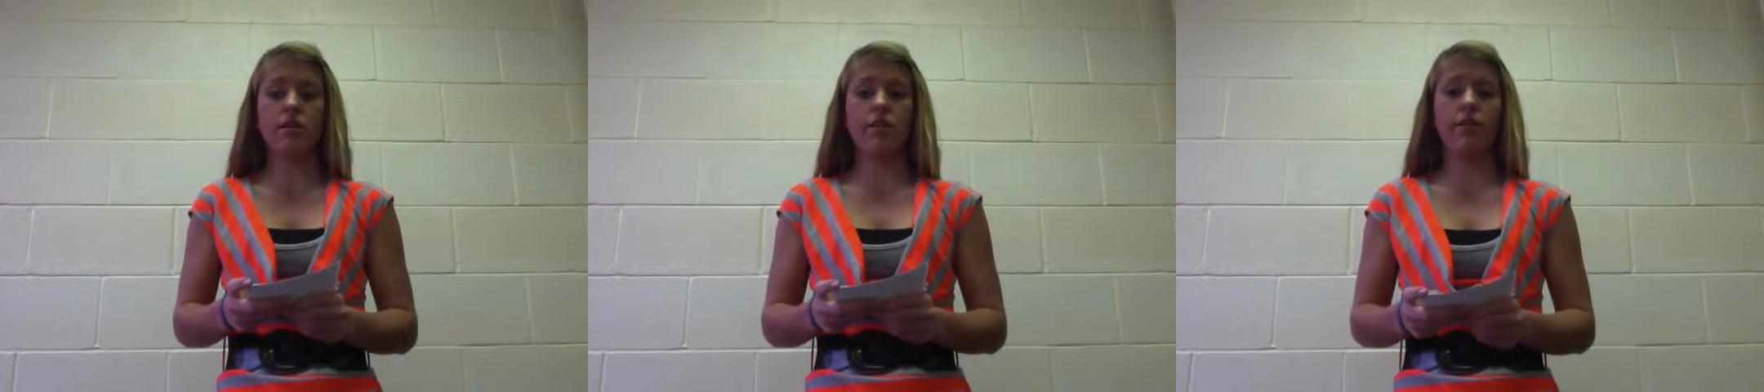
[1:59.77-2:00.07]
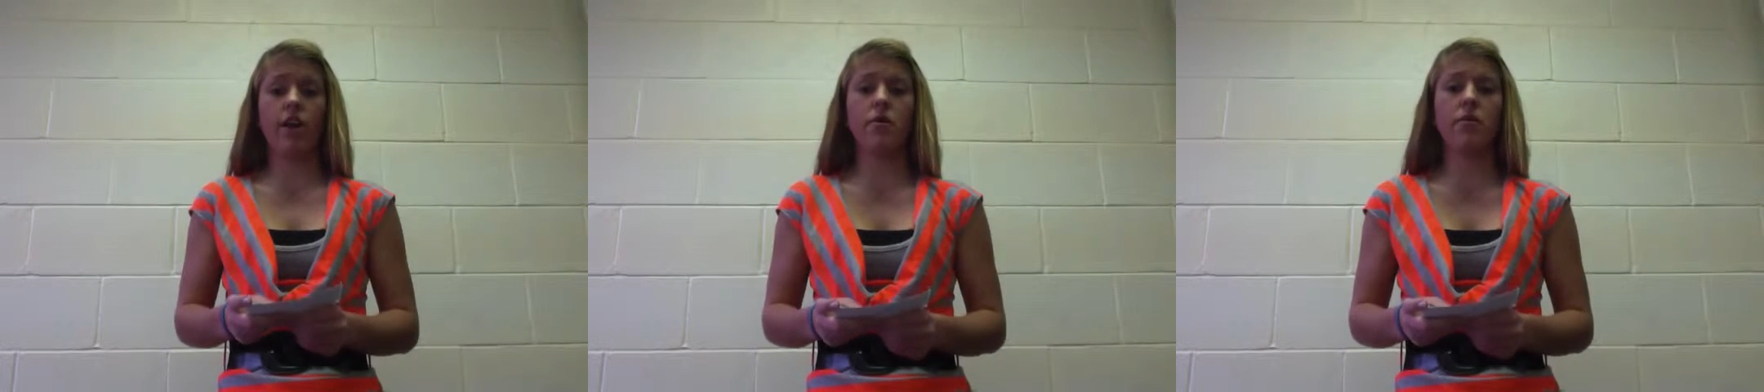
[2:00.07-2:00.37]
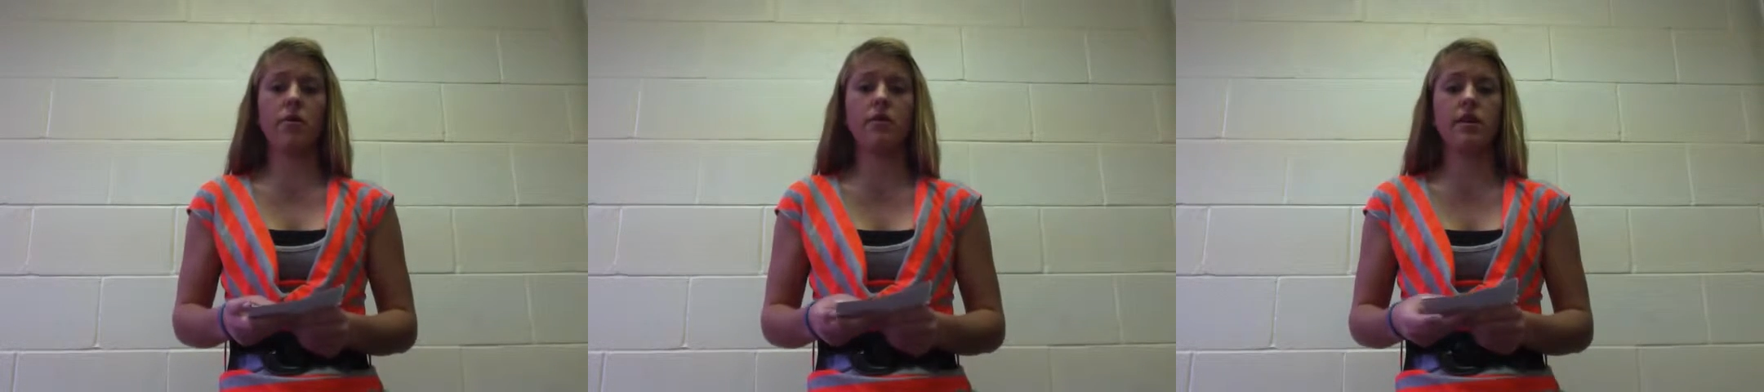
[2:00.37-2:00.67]

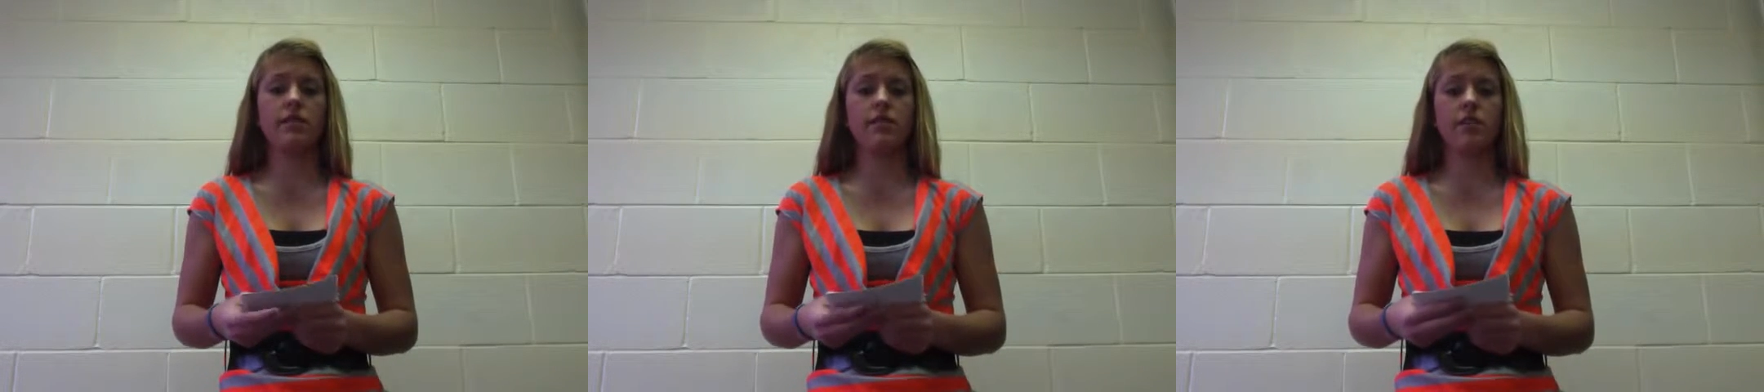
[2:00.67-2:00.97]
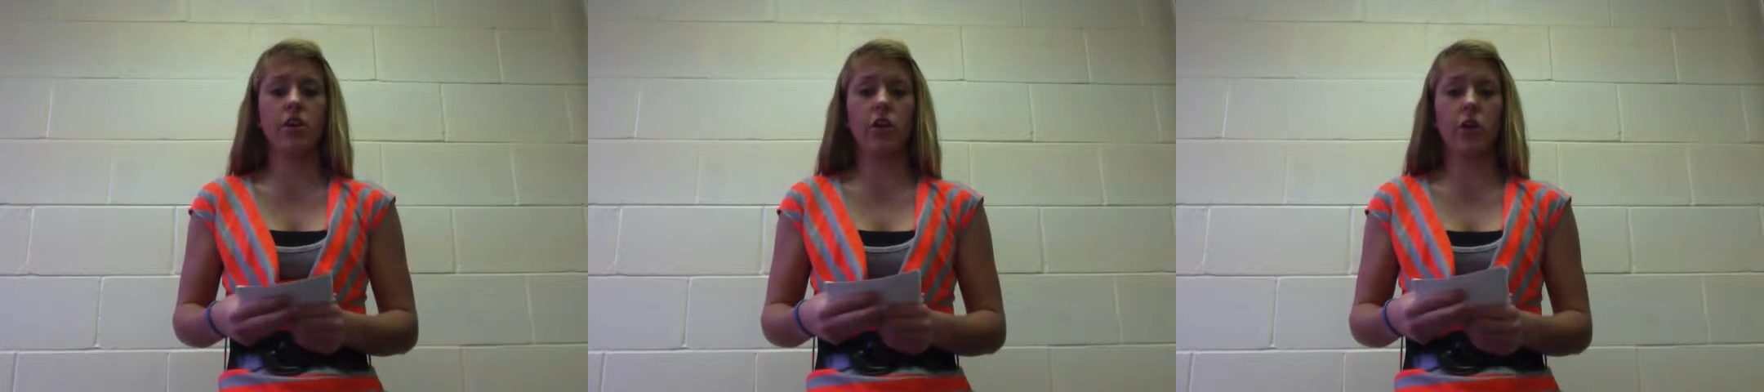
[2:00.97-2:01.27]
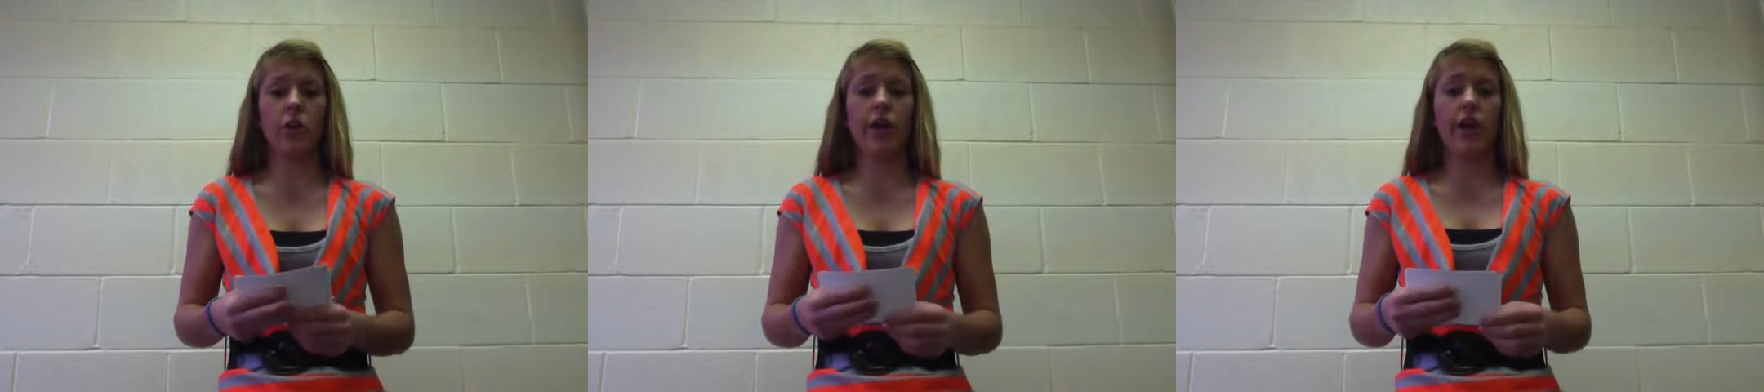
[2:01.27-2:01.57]
developer needs a
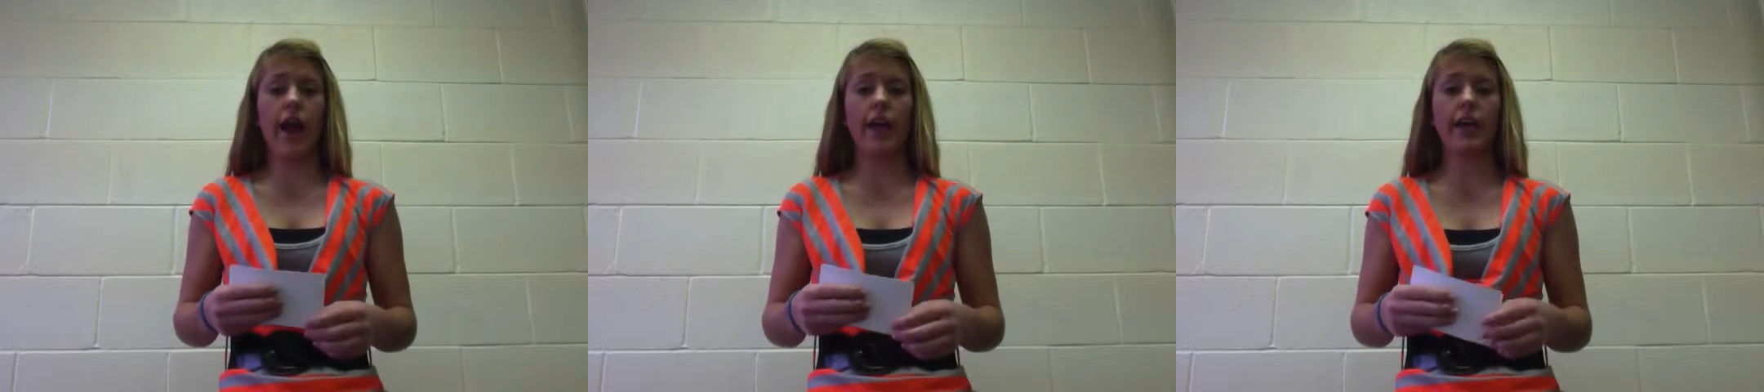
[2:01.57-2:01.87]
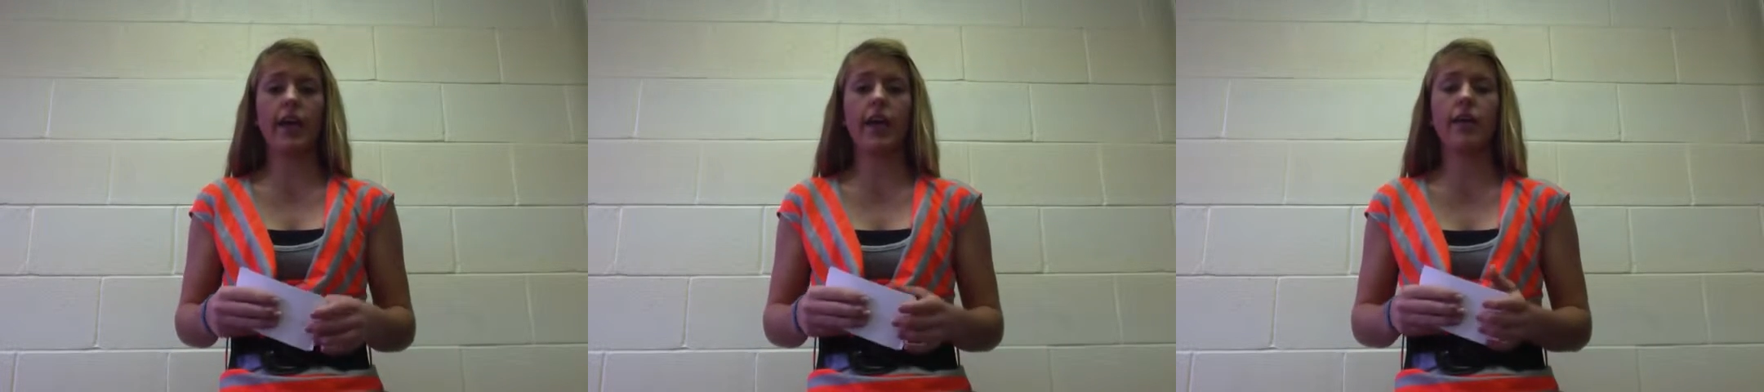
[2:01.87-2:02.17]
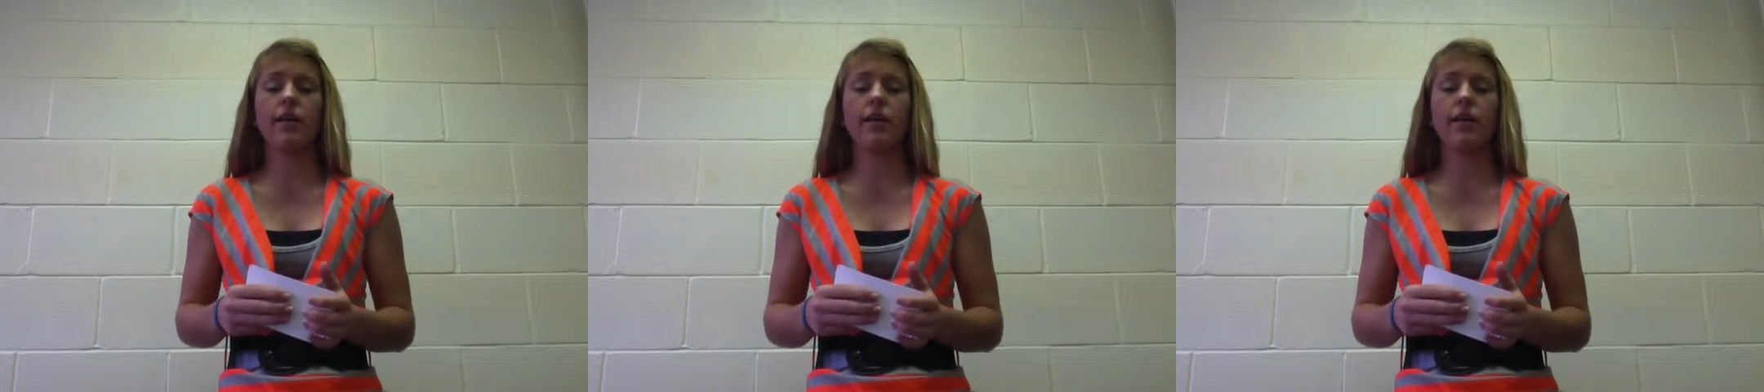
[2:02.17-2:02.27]
secure and adequate